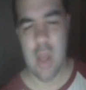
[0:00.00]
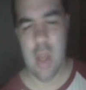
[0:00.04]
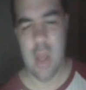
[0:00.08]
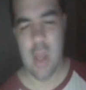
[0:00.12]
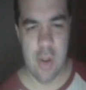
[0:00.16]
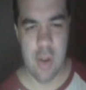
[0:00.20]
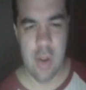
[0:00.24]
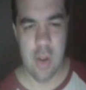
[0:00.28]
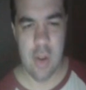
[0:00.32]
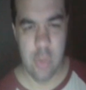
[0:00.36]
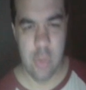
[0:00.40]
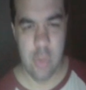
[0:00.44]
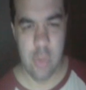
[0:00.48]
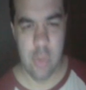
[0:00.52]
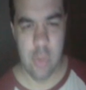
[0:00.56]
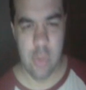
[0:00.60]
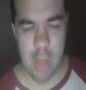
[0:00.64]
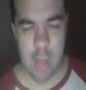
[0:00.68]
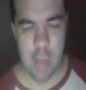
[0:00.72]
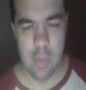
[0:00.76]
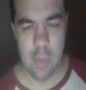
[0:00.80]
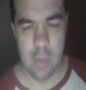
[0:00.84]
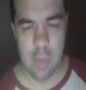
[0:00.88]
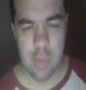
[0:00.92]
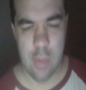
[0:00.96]
they,
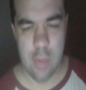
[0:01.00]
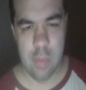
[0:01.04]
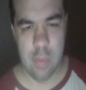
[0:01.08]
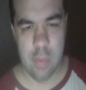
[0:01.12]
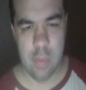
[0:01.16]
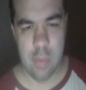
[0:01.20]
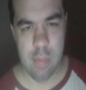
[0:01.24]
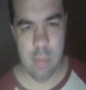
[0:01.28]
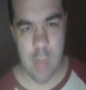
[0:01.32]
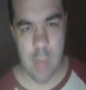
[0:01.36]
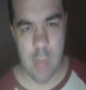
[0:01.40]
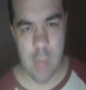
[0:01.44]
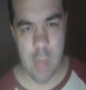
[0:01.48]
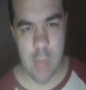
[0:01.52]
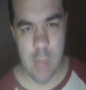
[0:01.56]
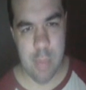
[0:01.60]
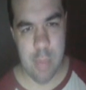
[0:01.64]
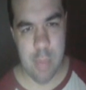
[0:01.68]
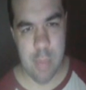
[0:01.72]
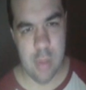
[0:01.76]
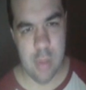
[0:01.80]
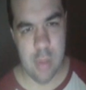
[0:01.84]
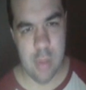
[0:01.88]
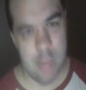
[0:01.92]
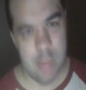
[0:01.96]
they had little
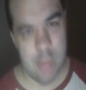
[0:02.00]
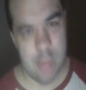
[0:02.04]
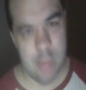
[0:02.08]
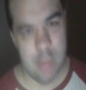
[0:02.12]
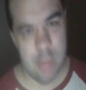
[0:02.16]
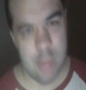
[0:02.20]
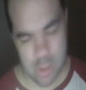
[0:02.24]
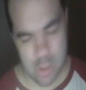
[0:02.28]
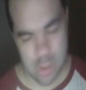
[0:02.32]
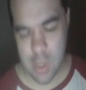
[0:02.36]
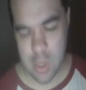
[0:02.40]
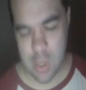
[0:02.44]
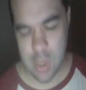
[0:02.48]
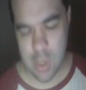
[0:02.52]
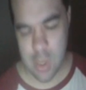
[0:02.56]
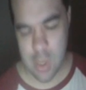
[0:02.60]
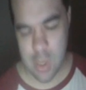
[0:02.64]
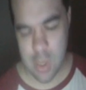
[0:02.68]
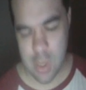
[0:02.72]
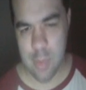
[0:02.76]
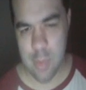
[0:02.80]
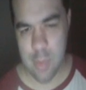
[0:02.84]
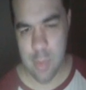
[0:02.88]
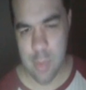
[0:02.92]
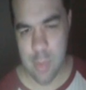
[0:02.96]
bits or they're just like,
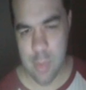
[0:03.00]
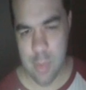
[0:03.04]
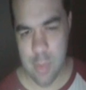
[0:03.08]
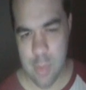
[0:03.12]
eh,